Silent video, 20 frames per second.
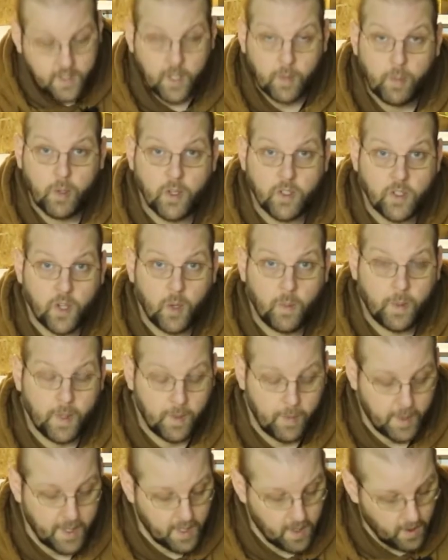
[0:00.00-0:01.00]
push open a
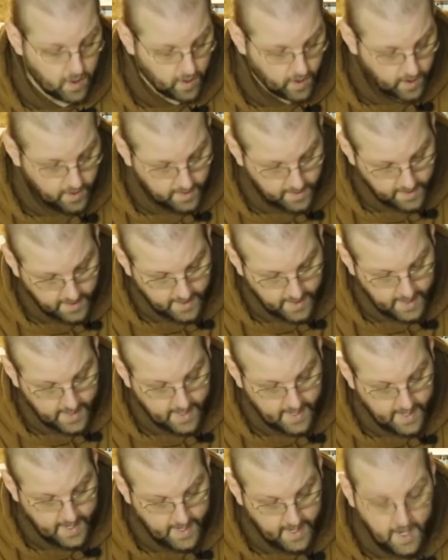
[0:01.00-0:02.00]
bigger hole.
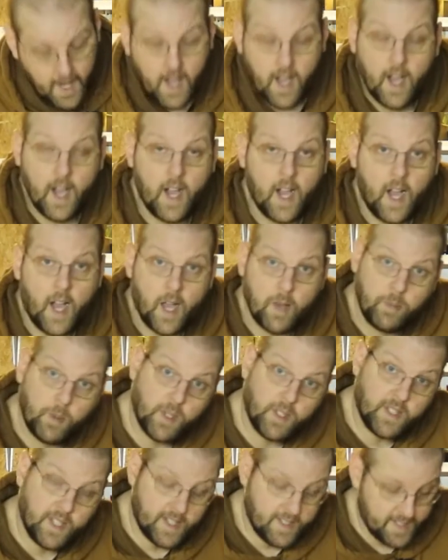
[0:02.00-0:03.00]
I
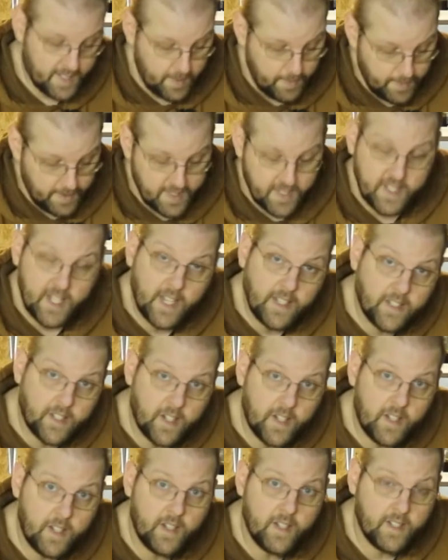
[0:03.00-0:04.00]
put the tip of the
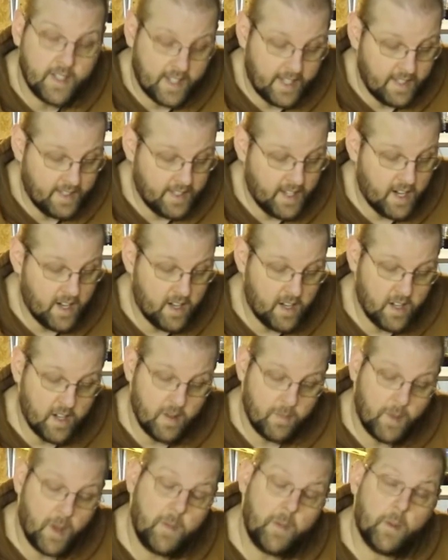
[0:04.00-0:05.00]
sensor in there,
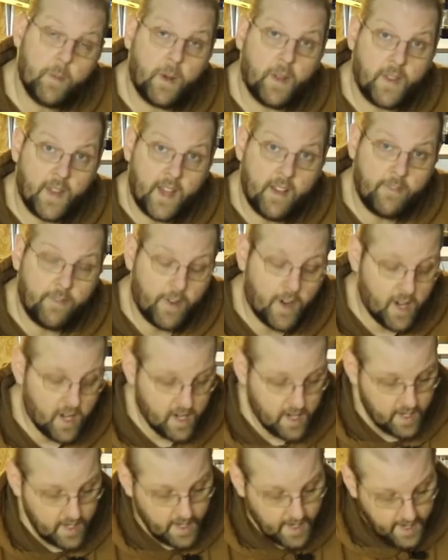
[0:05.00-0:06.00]
maybe about that
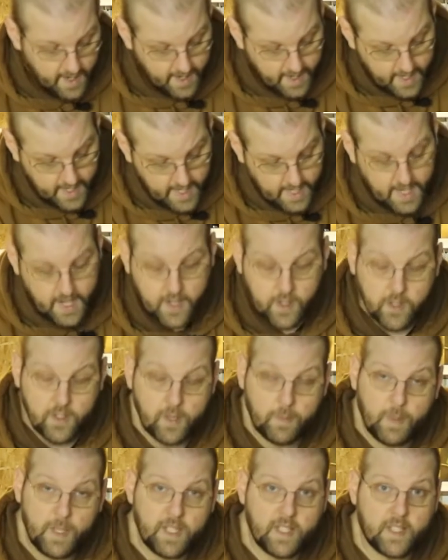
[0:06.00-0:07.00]
far, and I used a
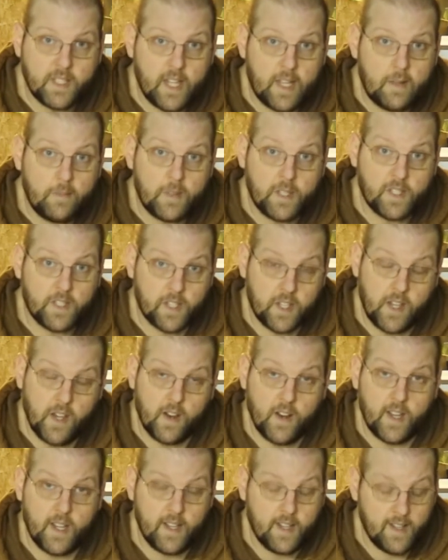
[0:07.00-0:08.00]
piece of tape to secure
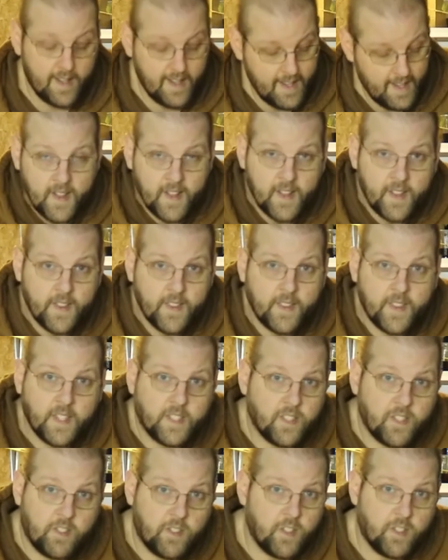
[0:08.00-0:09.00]
it. This
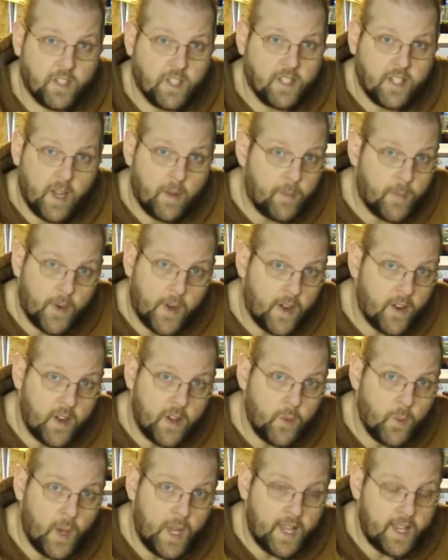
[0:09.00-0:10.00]
is just a temporary
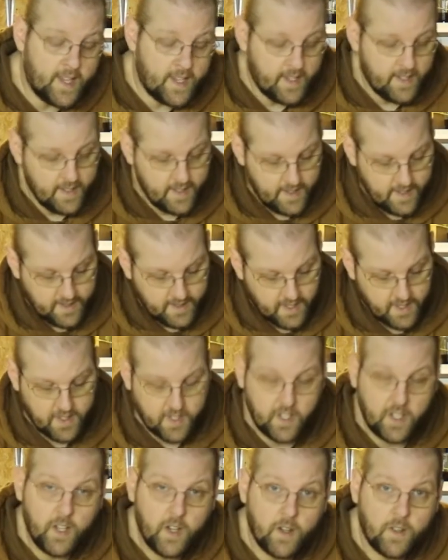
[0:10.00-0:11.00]
way to
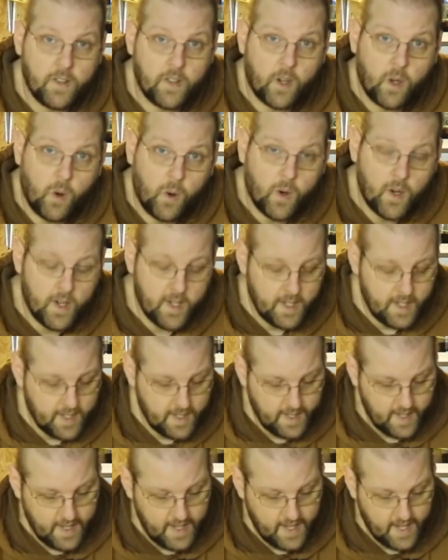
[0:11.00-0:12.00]
secure the cord.
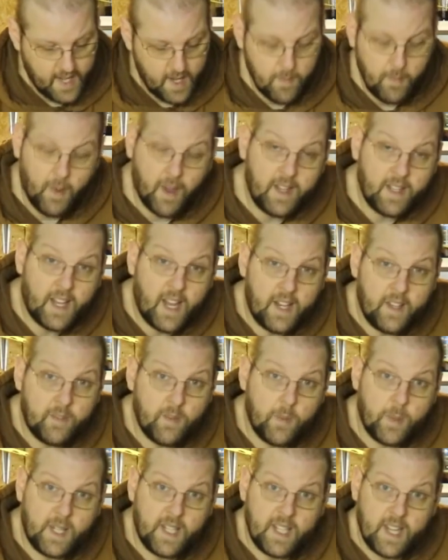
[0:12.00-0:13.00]
It might not even
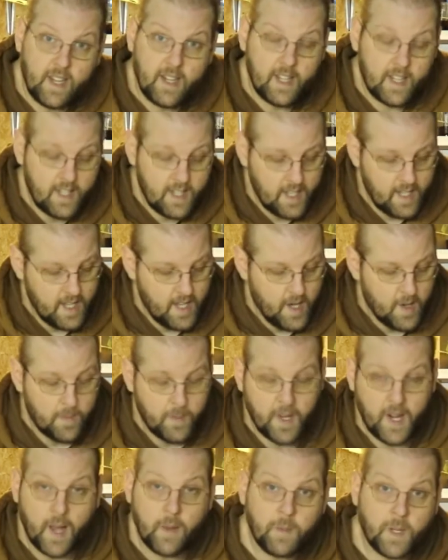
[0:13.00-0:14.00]
be needed,
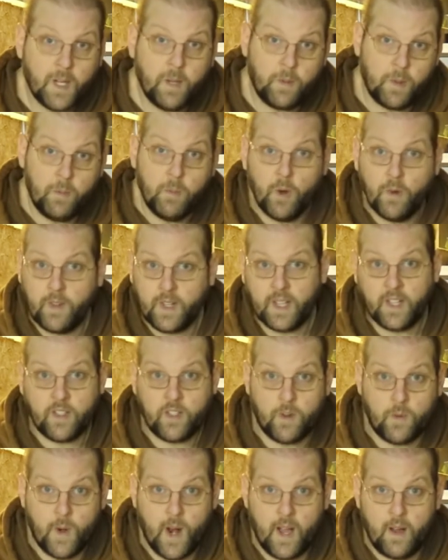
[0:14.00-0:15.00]
but I'm going to be moving this
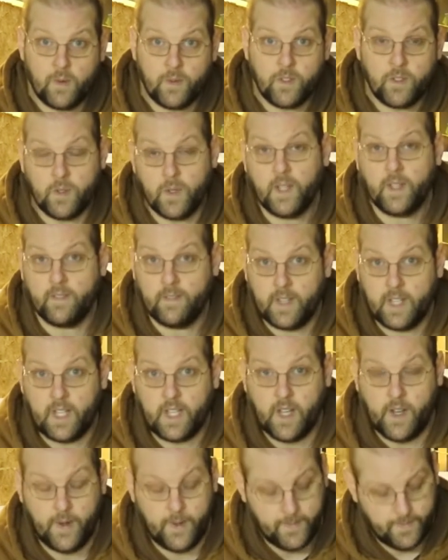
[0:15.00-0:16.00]
around doing the video.